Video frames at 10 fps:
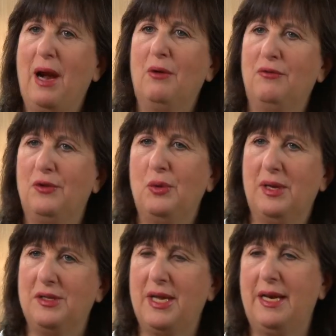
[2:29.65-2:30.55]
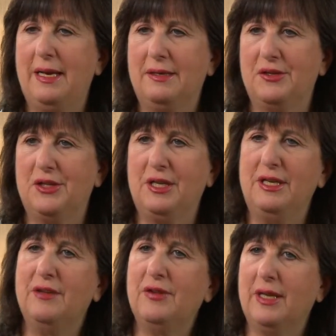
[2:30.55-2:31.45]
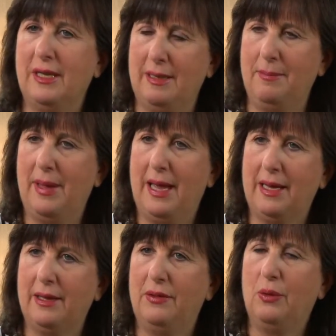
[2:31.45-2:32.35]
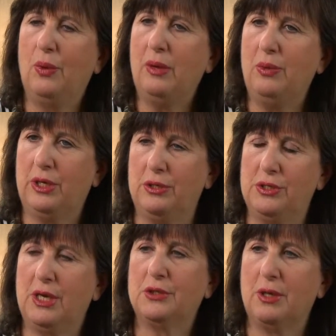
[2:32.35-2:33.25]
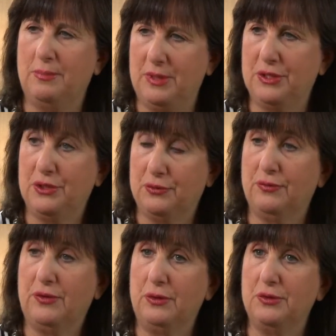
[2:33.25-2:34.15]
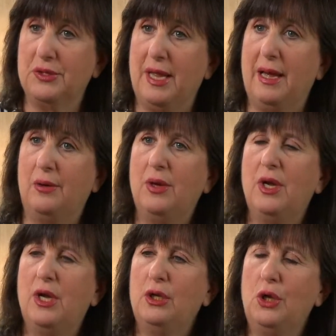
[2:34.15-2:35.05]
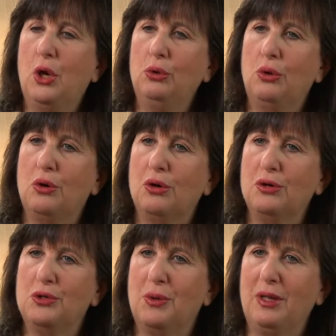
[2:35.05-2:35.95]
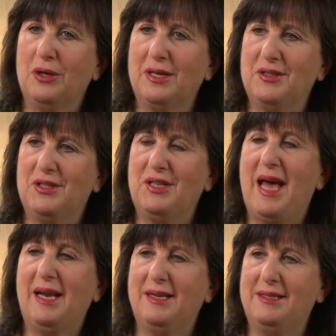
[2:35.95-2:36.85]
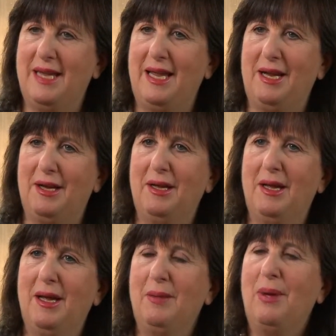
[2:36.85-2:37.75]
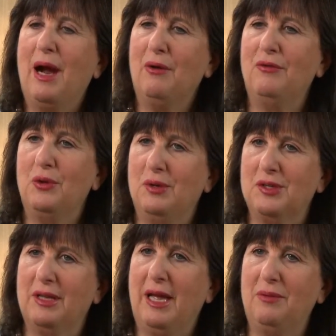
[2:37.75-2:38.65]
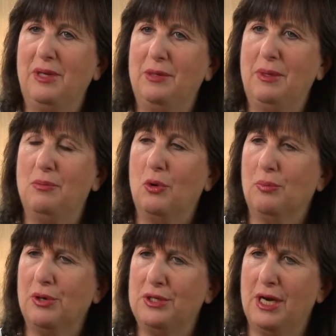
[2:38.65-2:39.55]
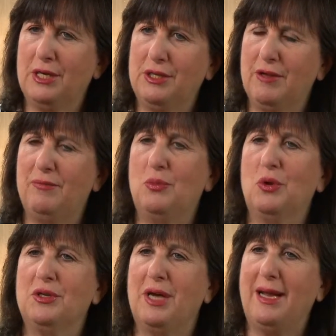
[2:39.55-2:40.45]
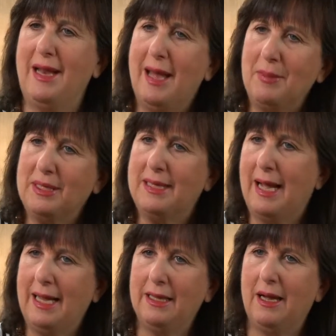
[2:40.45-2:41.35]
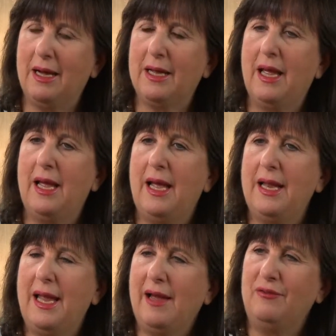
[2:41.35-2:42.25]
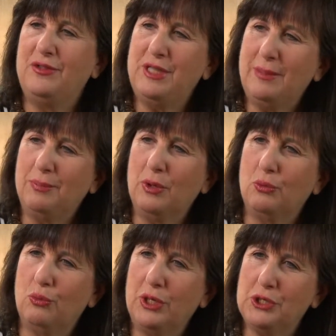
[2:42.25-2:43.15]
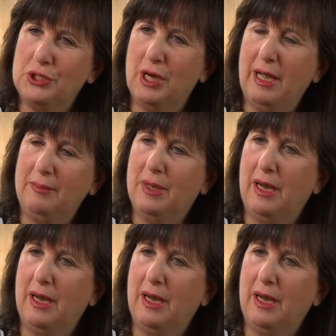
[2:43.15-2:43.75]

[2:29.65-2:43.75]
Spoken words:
PowerView has had a significant impact in the way we conduct our business reviews now. No longer do I look at static data. PowerView has allowed me to be more productive, more dynamic dialogue, and have deeper, rich time